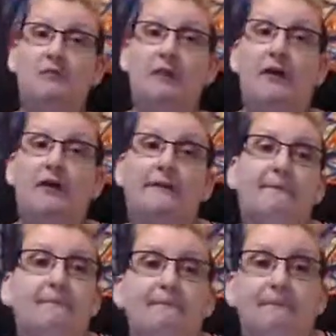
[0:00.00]
but
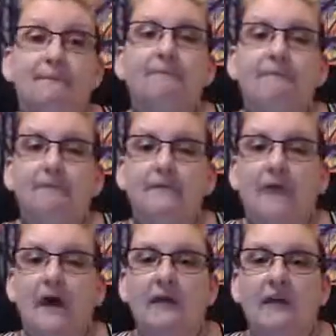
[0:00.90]

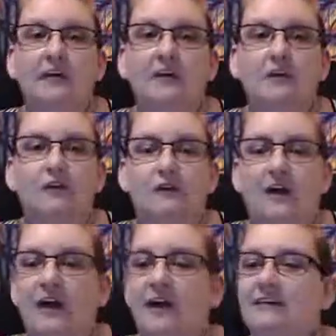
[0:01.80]
I think you'll do
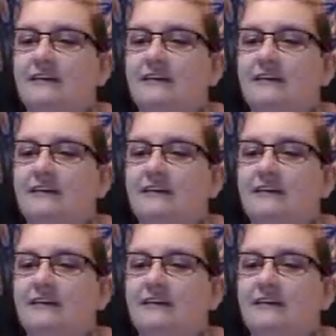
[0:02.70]
fine.